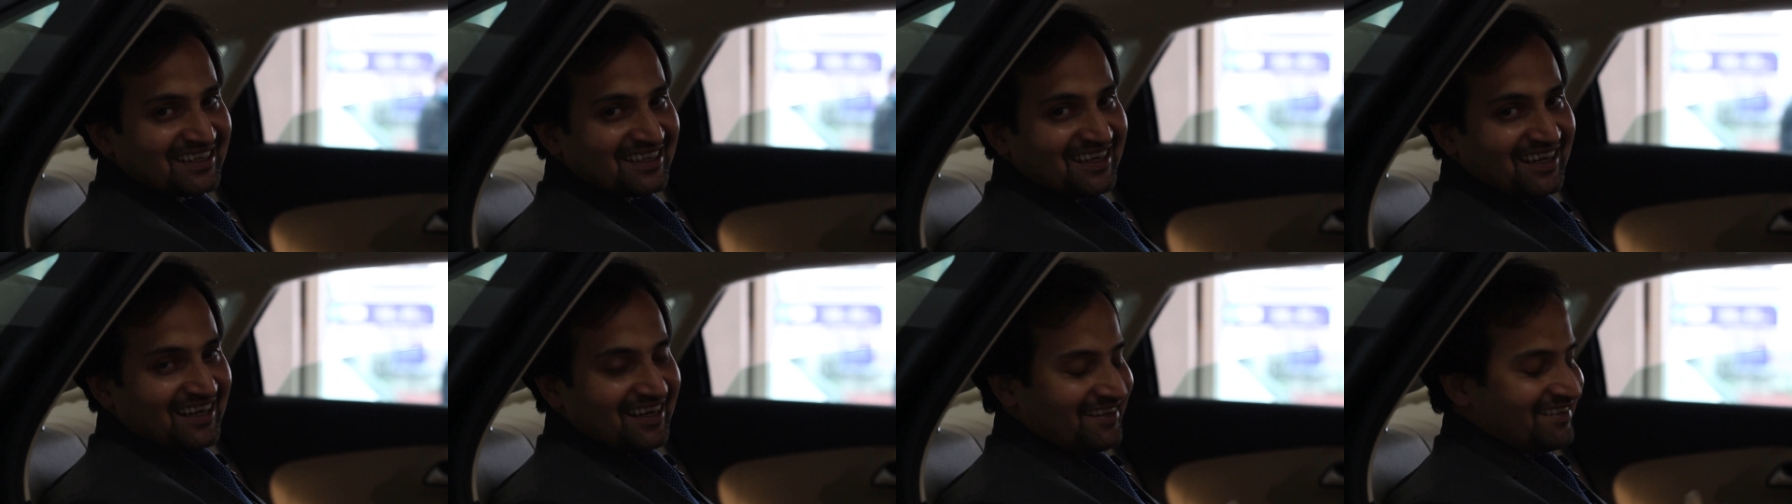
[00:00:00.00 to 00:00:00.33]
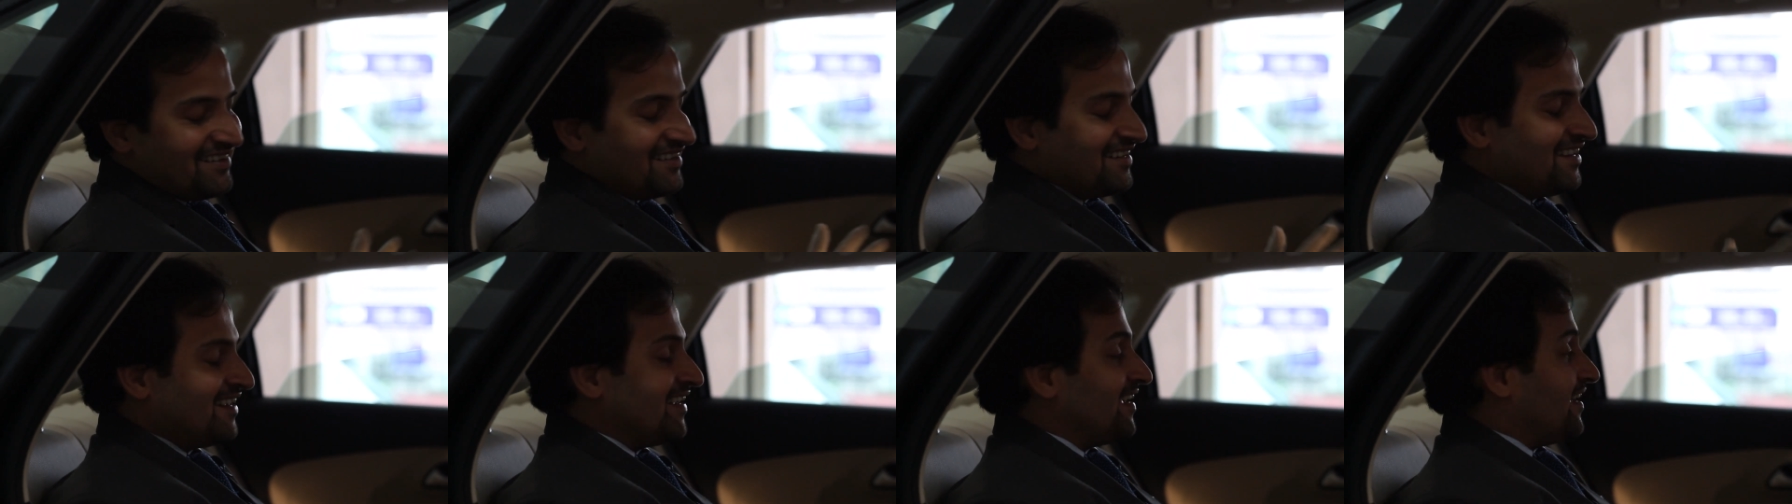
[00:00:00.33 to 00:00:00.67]
car.
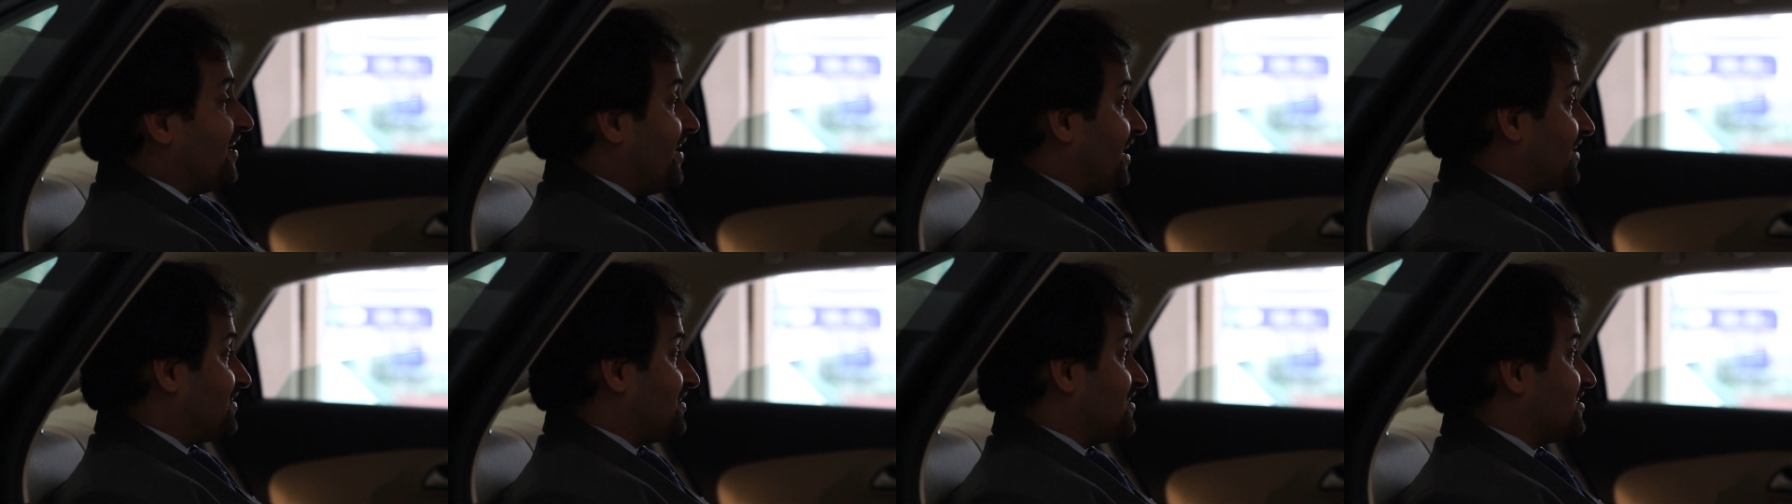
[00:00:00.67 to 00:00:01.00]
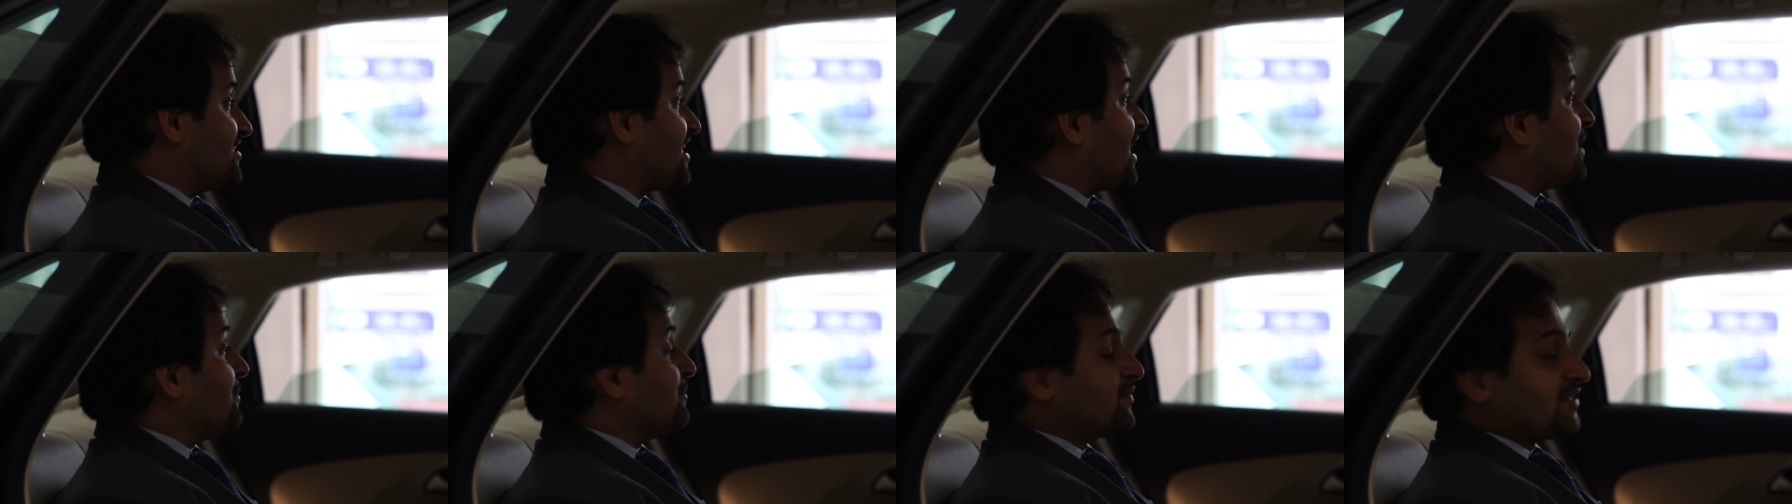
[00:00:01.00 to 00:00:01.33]
At the
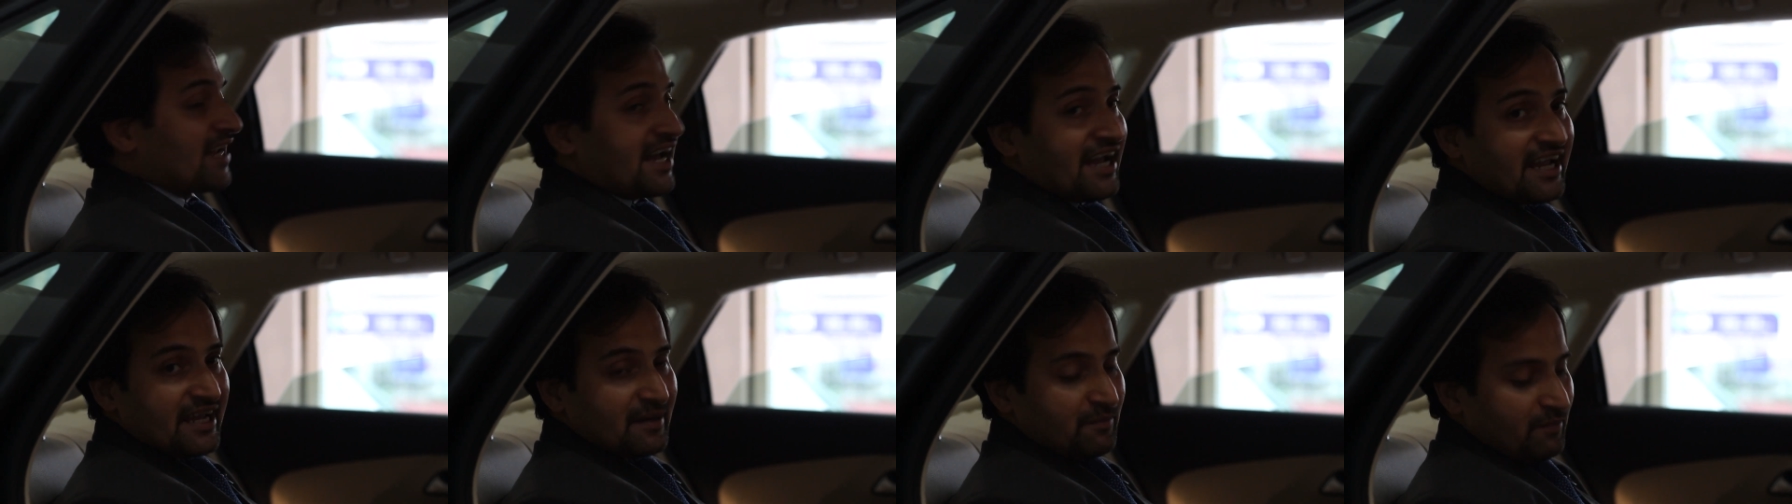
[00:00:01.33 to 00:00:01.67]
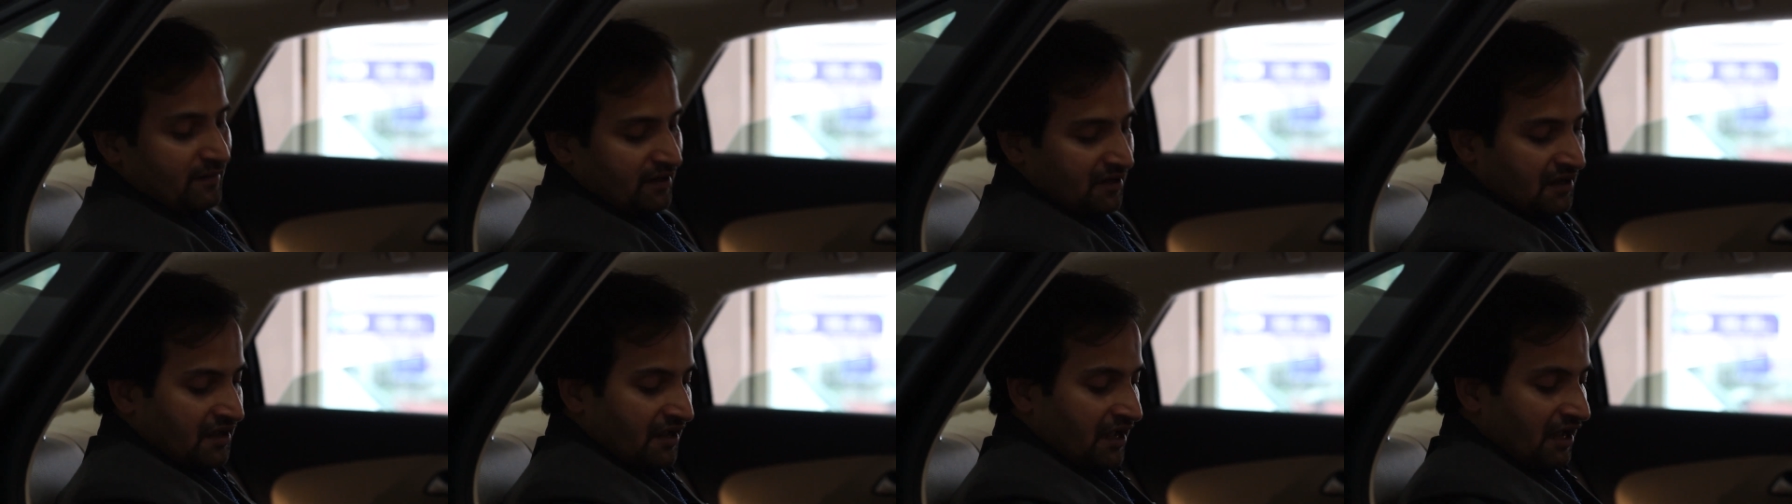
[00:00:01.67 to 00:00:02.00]
same
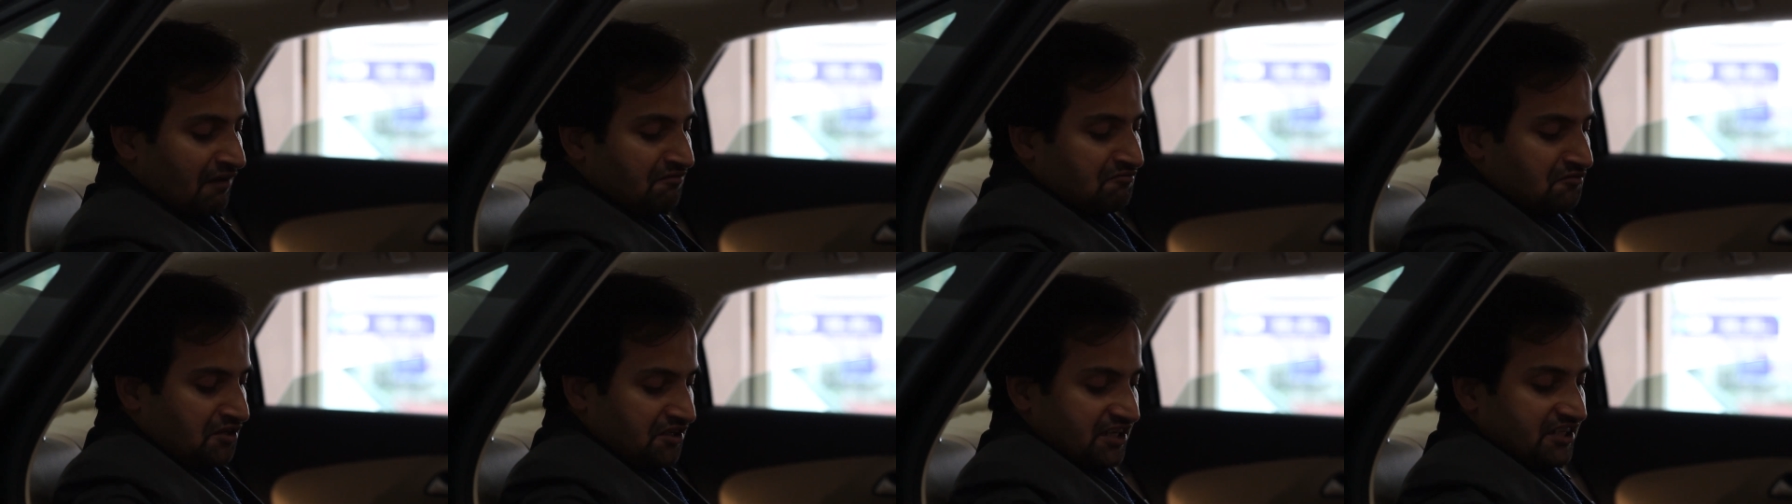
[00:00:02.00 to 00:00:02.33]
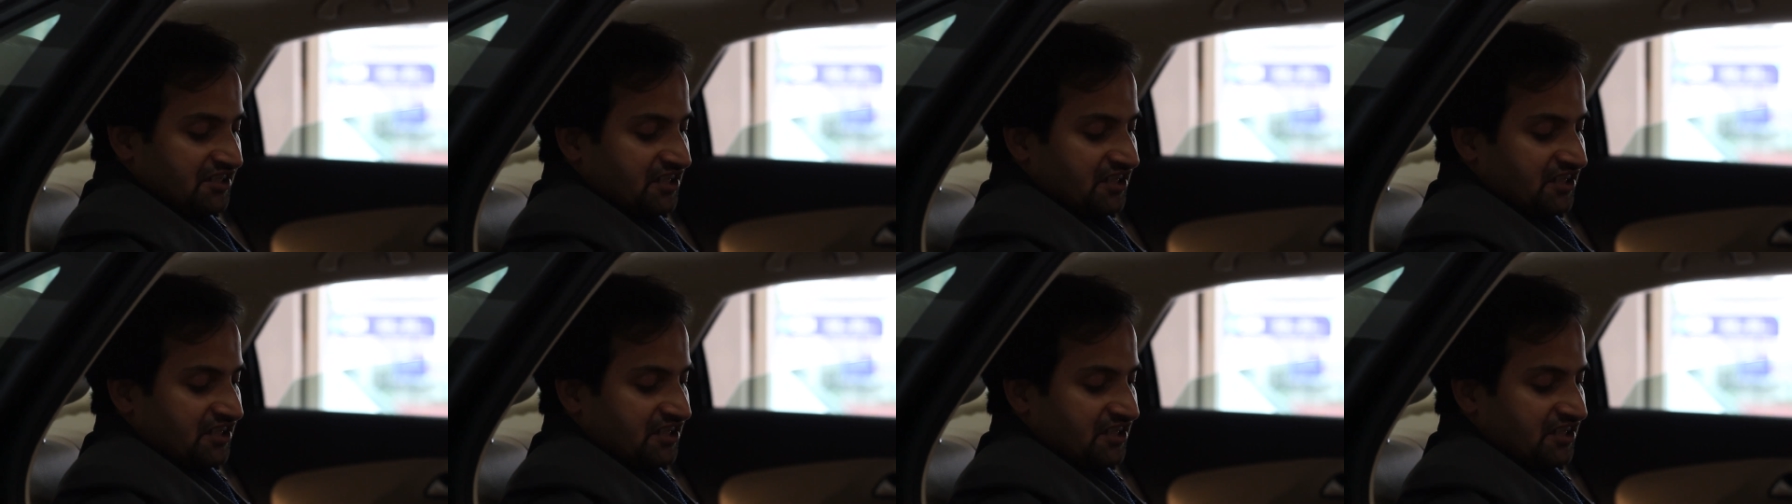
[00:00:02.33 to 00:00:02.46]
time, I've got